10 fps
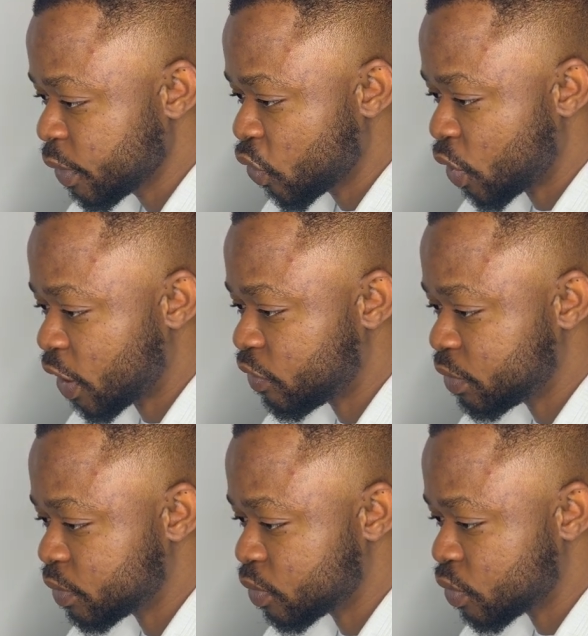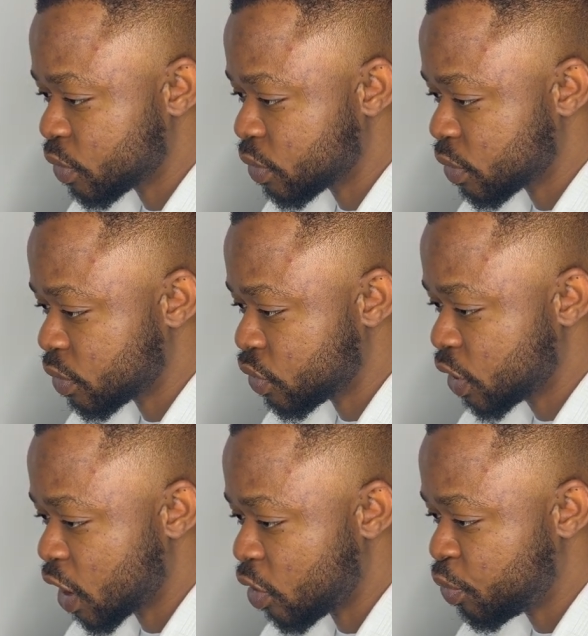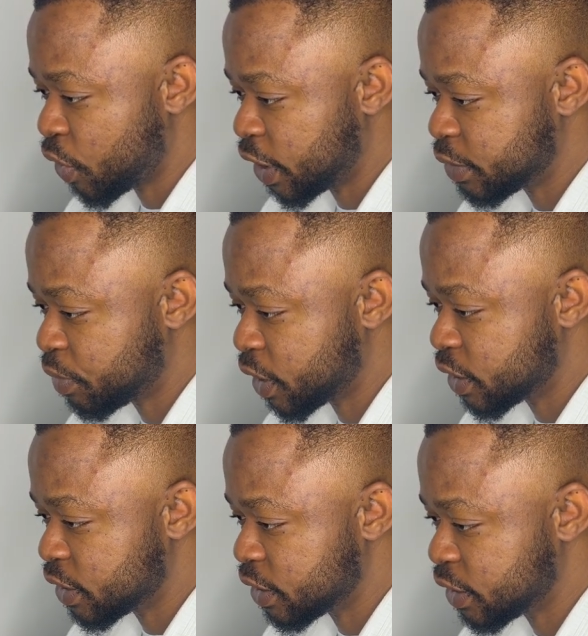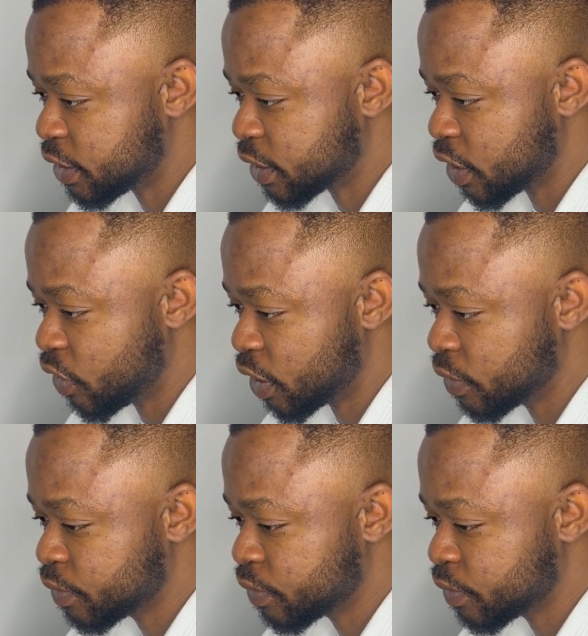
look at how price played in this area.